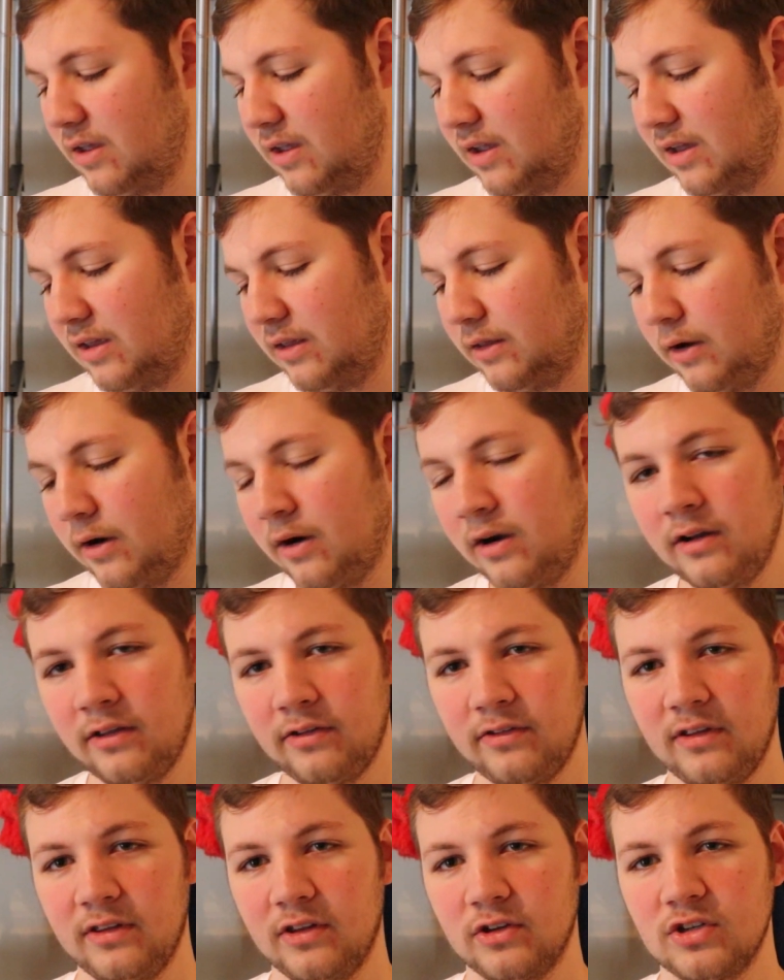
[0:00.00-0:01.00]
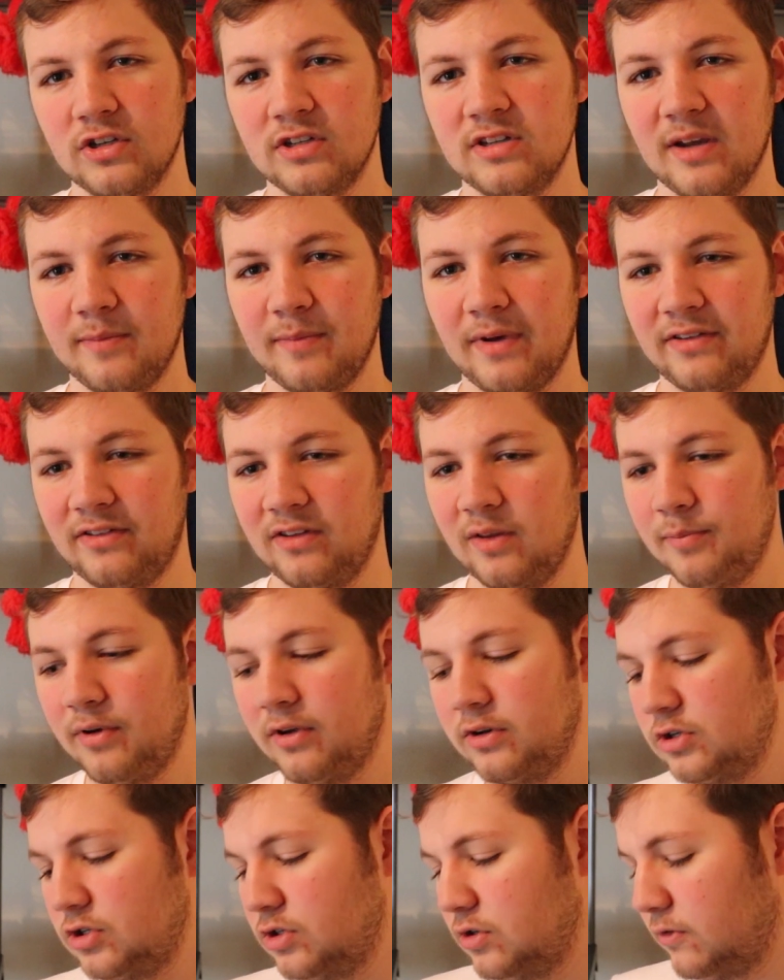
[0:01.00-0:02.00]
and honestly, they're just like my
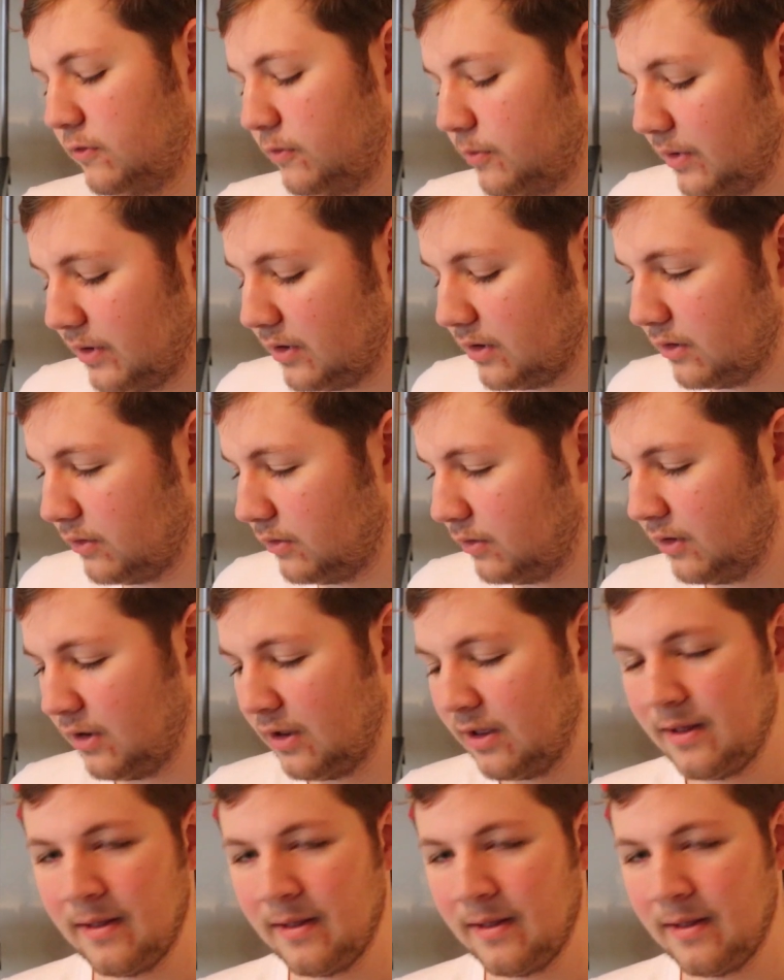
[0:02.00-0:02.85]
slip-on shoes because